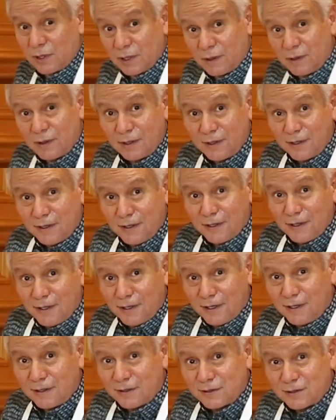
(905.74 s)
were
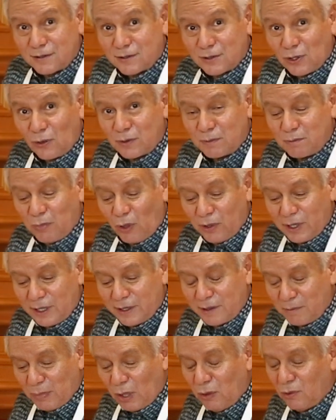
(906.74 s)
a stone
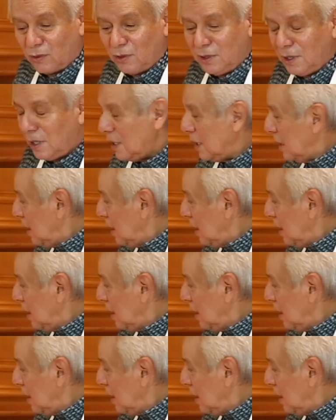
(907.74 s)
boiling bowl,